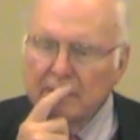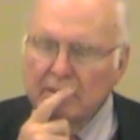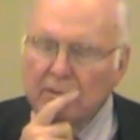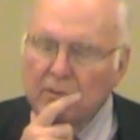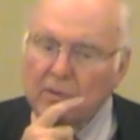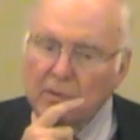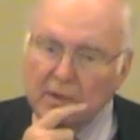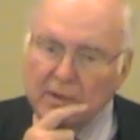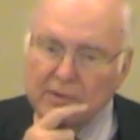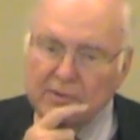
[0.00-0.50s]

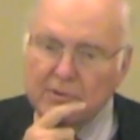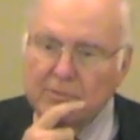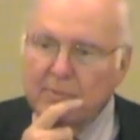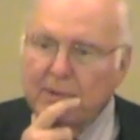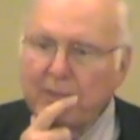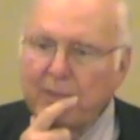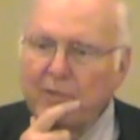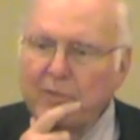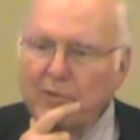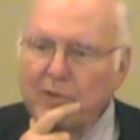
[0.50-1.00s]
or at your
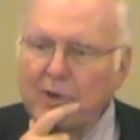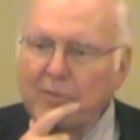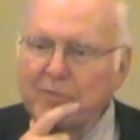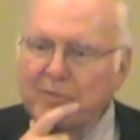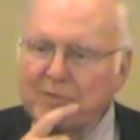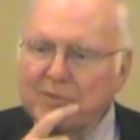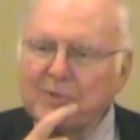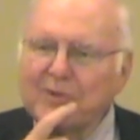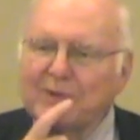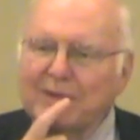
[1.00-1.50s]
mother's
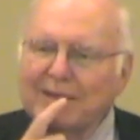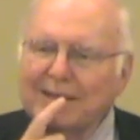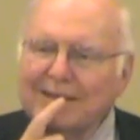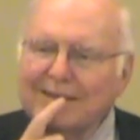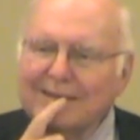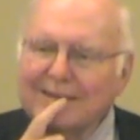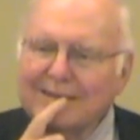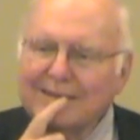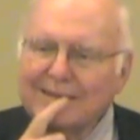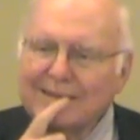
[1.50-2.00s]

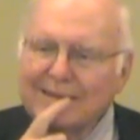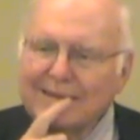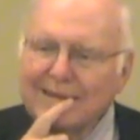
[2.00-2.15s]
homeschooling,